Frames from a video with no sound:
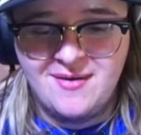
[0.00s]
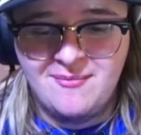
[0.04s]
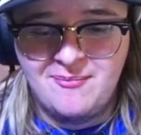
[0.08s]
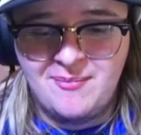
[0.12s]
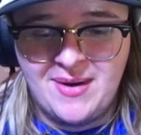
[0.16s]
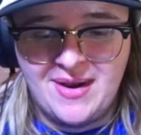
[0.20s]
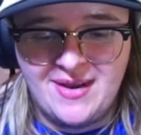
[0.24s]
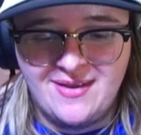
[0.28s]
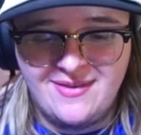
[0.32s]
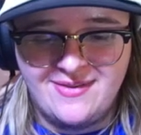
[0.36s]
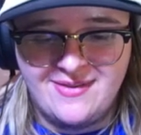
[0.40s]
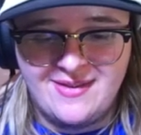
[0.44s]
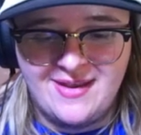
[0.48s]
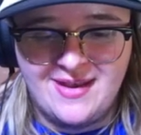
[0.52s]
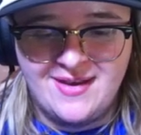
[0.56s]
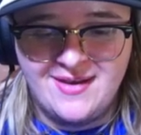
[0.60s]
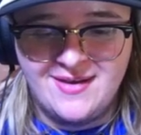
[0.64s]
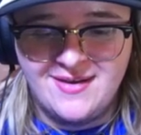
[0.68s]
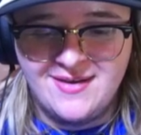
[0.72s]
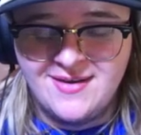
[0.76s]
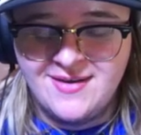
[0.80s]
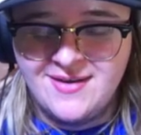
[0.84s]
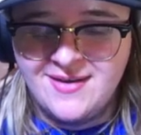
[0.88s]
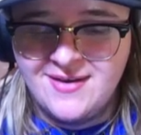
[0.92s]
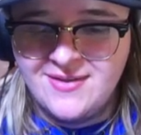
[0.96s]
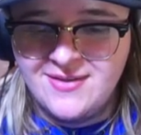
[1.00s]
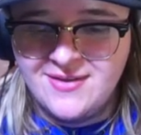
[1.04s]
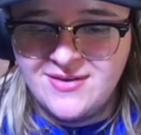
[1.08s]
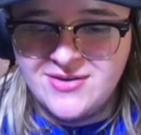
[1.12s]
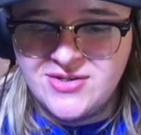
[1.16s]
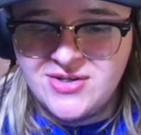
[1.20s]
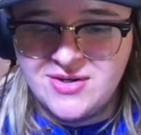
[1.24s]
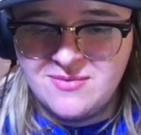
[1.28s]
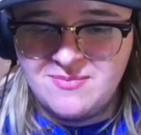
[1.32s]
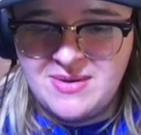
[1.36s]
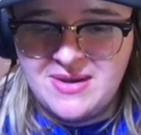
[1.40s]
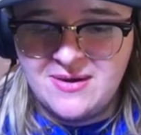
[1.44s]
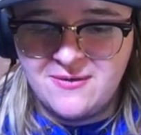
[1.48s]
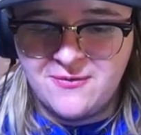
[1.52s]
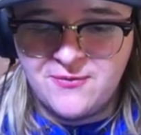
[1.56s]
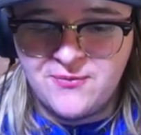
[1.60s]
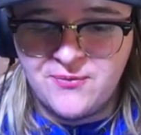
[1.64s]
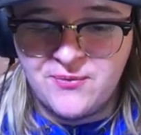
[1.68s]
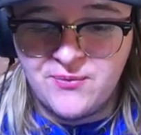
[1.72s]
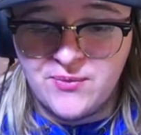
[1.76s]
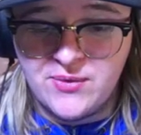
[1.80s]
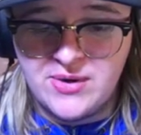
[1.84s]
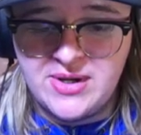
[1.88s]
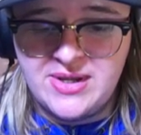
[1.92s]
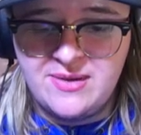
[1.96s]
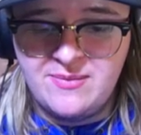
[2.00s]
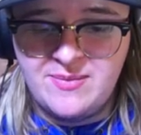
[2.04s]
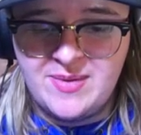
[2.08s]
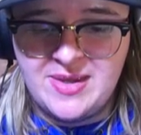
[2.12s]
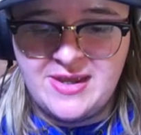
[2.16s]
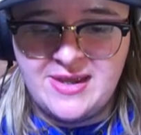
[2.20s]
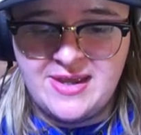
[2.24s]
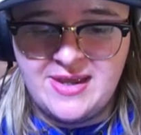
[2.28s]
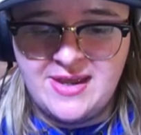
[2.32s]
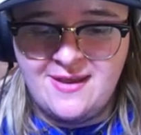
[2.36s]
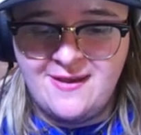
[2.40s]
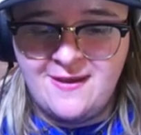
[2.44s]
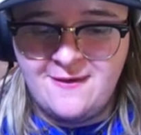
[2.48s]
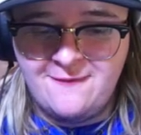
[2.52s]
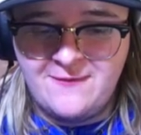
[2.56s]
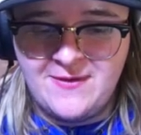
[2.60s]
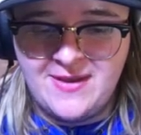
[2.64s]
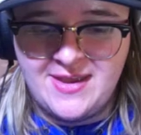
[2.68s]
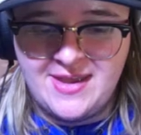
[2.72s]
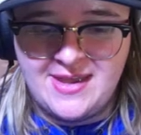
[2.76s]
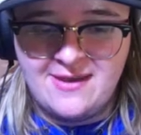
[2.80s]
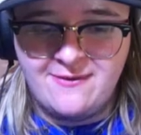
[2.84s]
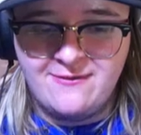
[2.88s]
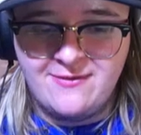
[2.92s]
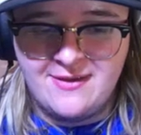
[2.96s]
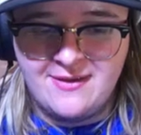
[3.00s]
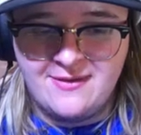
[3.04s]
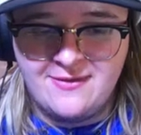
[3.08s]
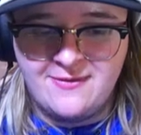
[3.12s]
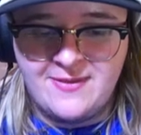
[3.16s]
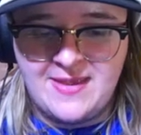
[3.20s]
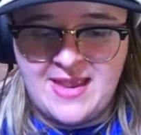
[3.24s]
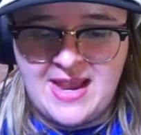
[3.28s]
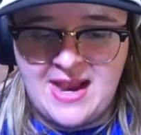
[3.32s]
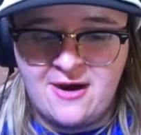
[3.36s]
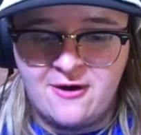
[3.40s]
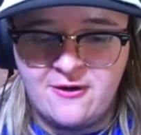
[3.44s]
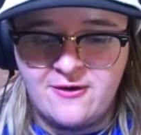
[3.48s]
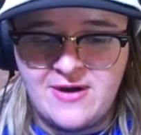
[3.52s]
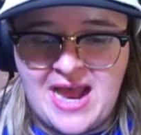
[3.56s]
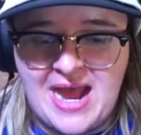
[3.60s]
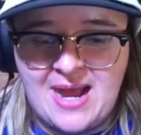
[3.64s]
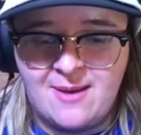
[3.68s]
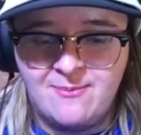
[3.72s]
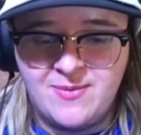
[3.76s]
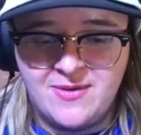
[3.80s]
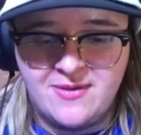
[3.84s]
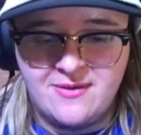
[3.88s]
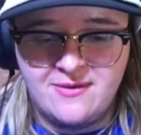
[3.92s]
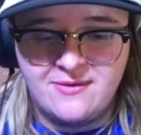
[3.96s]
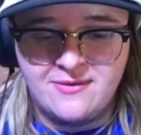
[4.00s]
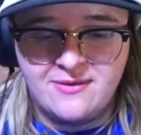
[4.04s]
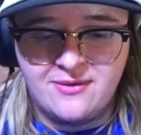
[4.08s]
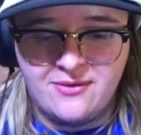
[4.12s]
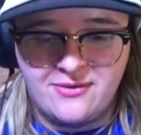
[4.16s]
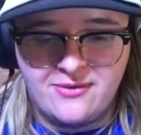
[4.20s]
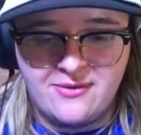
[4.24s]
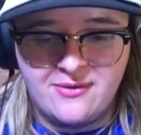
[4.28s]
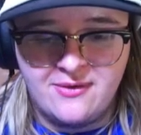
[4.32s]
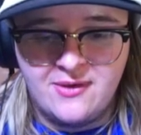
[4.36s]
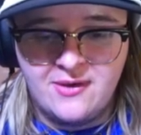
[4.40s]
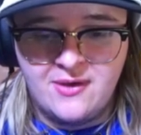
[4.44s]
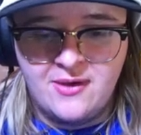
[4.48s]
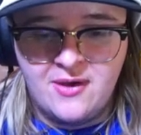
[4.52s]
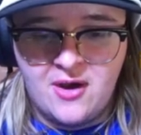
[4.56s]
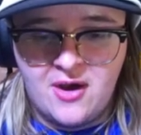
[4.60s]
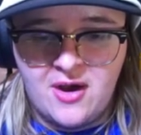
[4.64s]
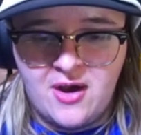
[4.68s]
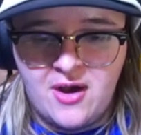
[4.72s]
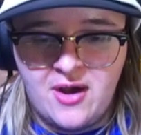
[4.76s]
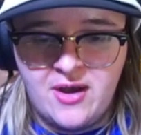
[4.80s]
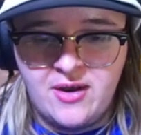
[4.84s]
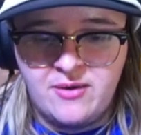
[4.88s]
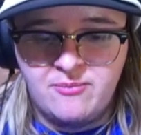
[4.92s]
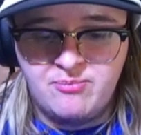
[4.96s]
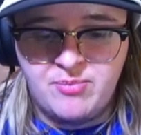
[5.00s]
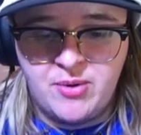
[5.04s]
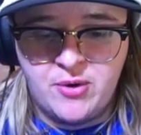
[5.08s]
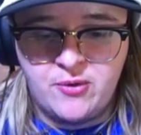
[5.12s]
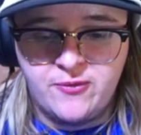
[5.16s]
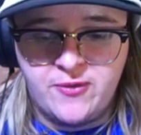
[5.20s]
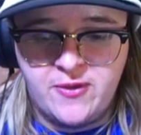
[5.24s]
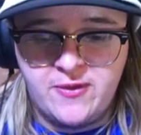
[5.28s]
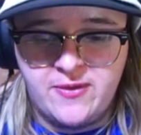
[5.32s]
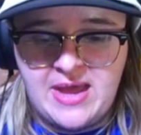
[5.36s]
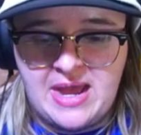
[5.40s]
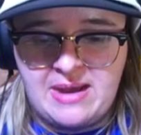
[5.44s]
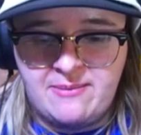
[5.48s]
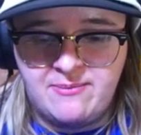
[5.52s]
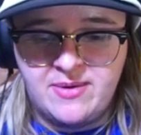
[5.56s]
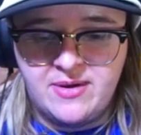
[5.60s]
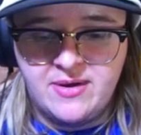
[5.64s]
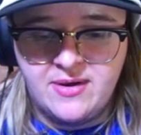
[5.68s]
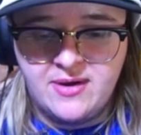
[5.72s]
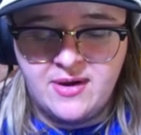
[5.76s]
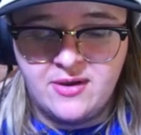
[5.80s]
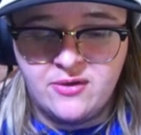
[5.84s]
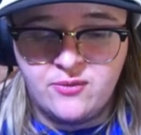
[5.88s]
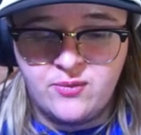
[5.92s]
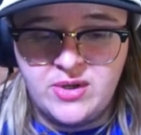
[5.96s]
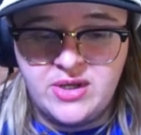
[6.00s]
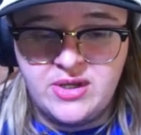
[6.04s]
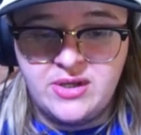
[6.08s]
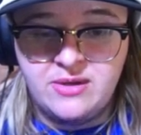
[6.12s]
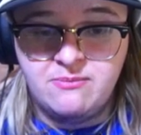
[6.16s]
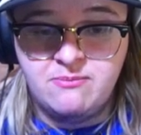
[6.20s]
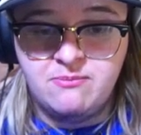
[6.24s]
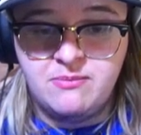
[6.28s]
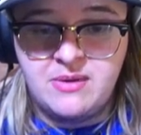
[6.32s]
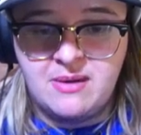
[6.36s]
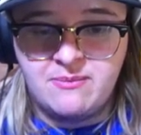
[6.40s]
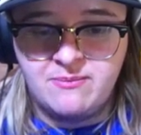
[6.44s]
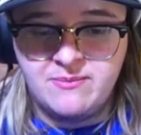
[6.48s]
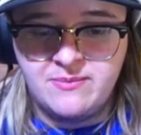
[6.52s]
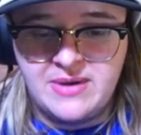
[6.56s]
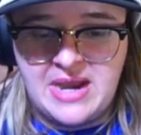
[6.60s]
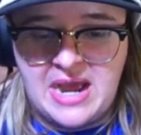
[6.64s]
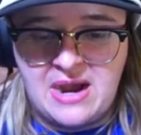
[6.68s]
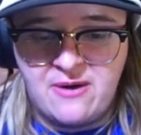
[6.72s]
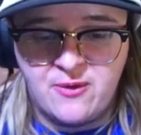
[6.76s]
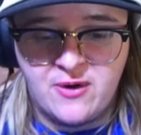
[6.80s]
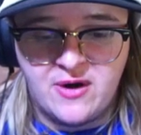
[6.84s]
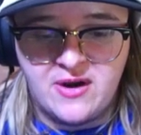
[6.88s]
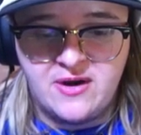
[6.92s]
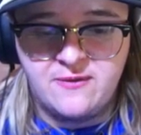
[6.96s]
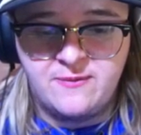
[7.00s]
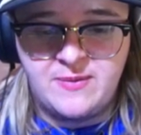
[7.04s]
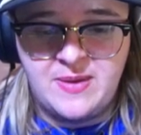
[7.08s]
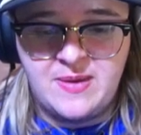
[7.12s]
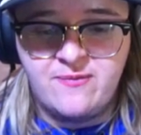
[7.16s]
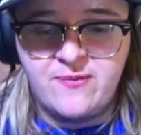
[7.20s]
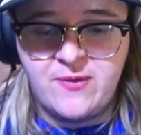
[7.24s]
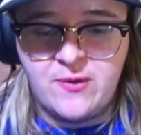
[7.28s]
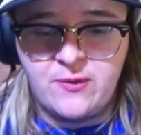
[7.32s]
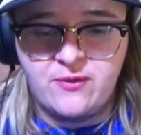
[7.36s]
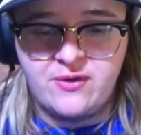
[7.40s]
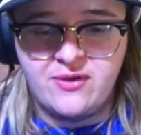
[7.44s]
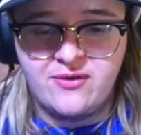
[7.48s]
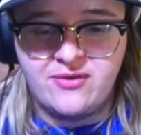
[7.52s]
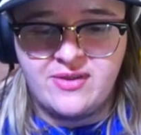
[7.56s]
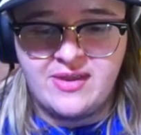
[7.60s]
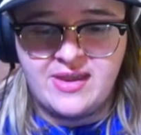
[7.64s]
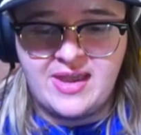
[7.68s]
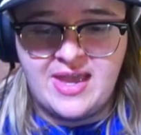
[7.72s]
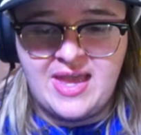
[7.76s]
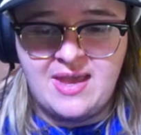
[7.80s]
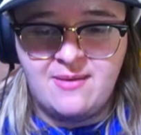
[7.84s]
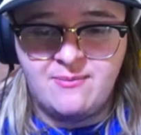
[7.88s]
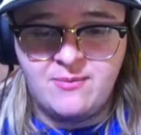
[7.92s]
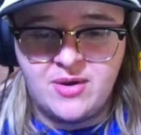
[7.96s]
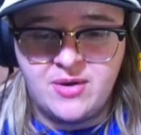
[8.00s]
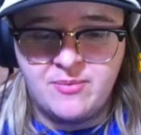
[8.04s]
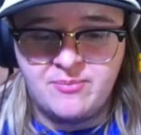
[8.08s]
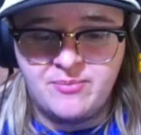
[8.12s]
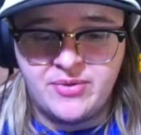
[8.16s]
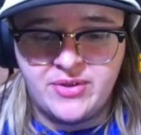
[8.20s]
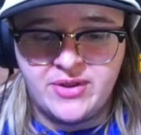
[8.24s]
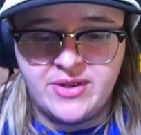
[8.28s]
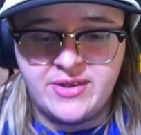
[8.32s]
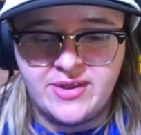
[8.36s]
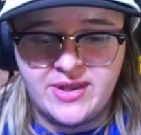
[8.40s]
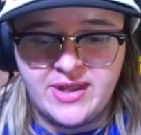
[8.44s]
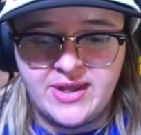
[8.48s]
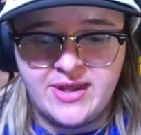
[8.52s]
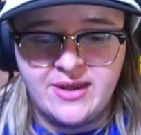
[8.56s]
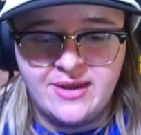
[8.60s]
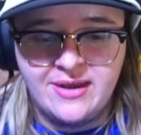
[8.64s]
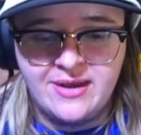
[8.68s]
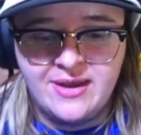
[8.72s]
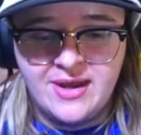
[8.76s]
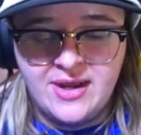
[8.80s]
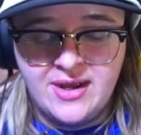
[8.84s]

But, this should be a freebie if it gives us the Air Napses on both of them, because we, yep, now we're going to be focusing him completely.